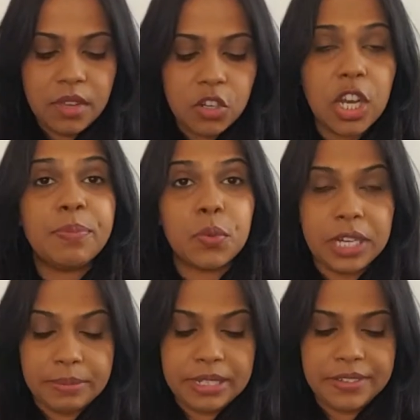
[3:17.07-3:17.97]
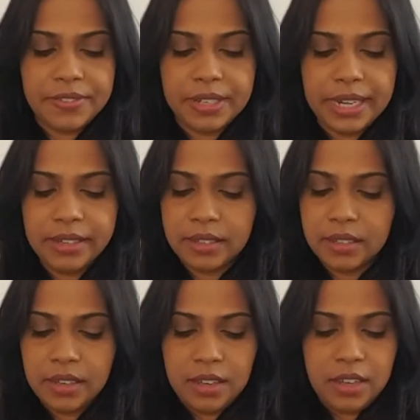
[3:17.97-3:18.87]
Shapes work a bit differently.
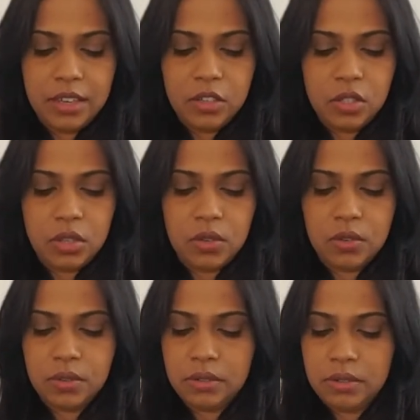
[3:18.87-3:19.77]
So